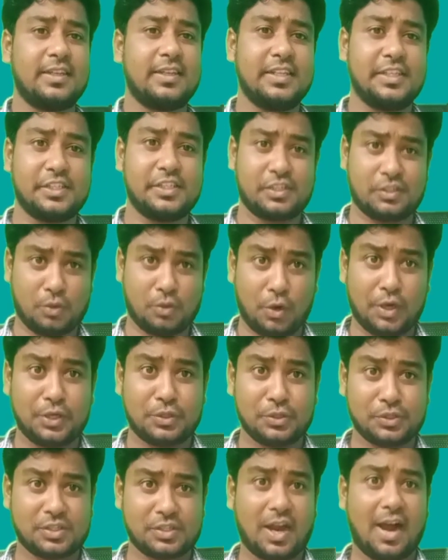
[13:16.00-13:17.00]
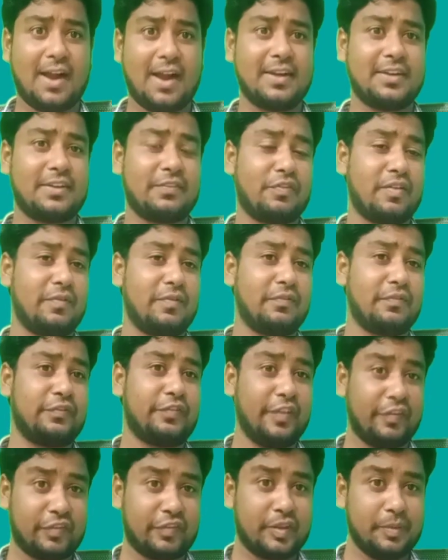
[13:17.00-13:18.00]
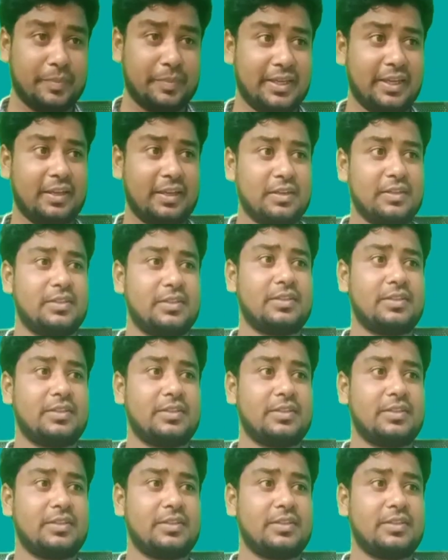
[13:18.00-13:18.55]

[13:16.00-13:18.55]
is going to start from 5th May.